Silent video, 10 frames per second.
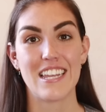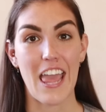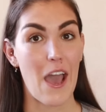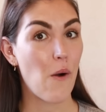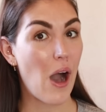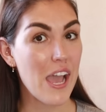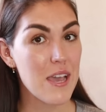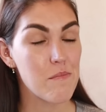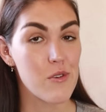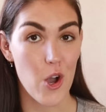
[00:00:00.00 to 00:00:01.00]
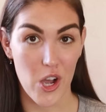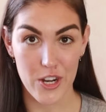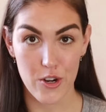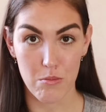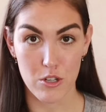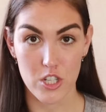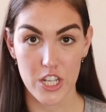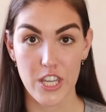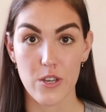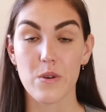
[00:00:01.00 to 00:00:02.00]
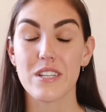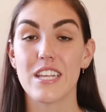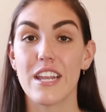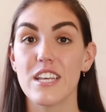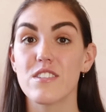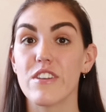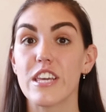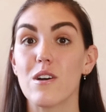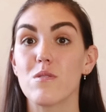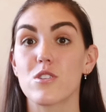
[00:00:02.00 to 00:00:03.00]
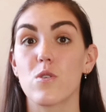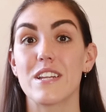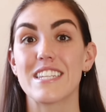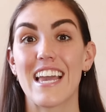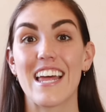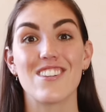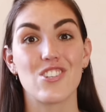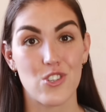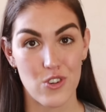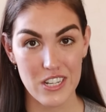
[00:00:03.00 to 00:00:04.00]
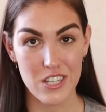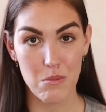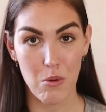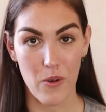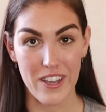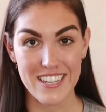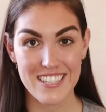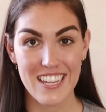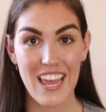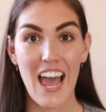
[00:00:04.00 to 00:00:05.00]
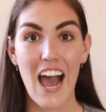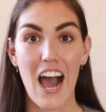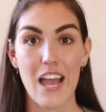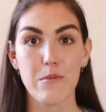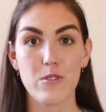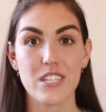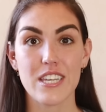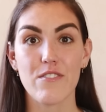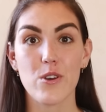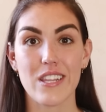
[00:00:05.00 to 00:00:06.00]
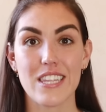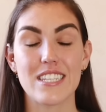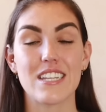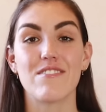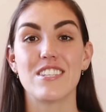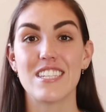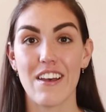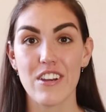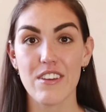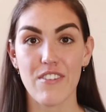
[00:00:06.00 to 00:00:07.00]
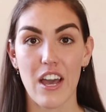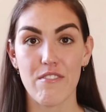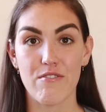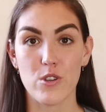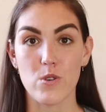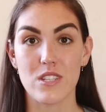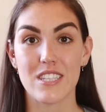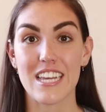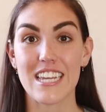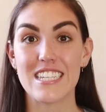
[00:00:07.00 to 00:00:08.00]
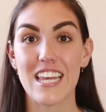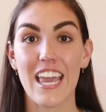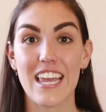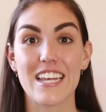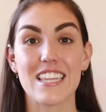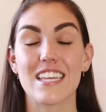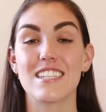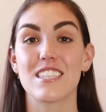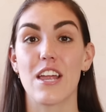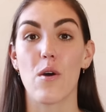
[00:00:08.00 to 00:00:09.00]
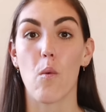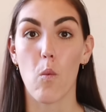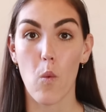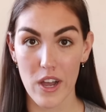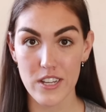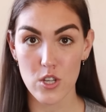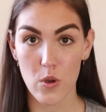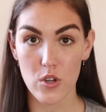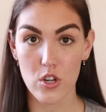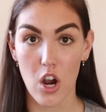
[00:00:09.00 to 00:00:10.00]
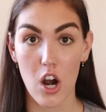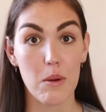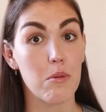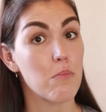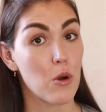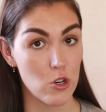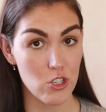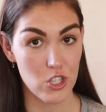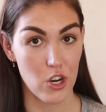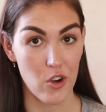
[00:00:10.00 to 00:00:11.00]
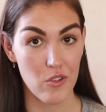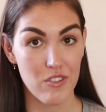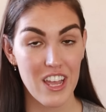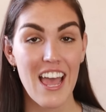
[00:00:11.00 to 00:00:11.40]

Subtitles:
Now, I am not here to bullshit you. Today's video is going to get straight to the point. I am going to give you a list of 75 foods that contain less than one total carb per serve.